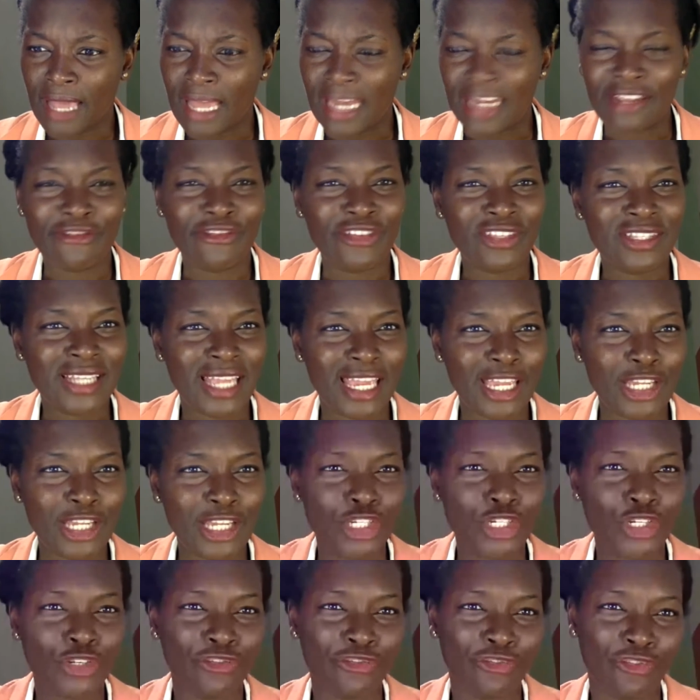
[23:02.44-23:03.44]
an
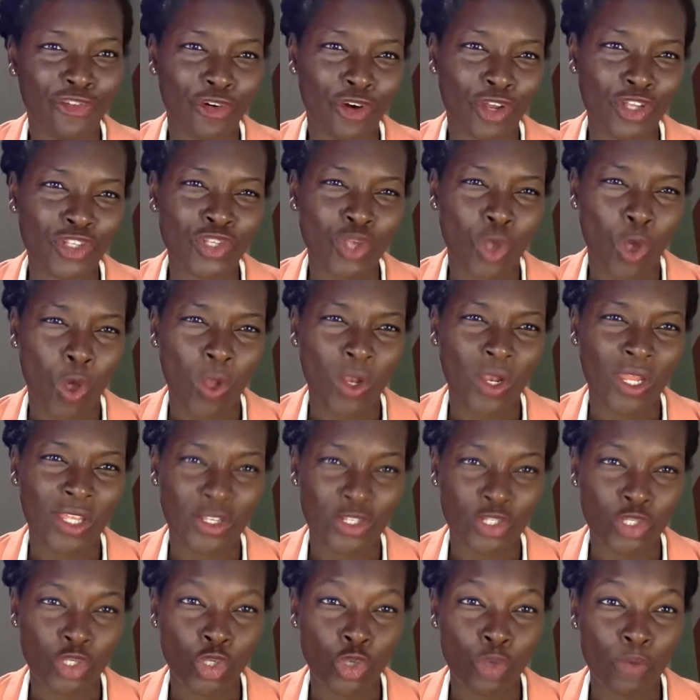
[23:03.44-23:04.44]
invitation for us all
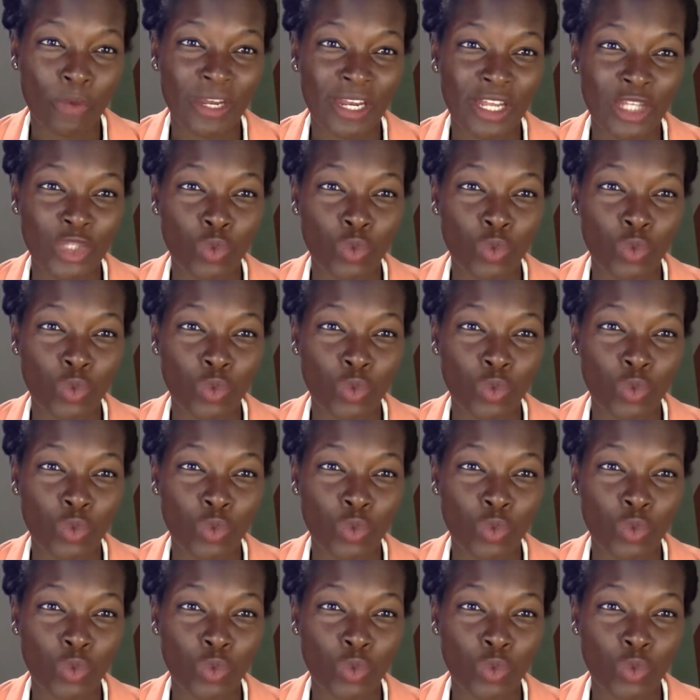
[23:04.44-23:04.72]
as human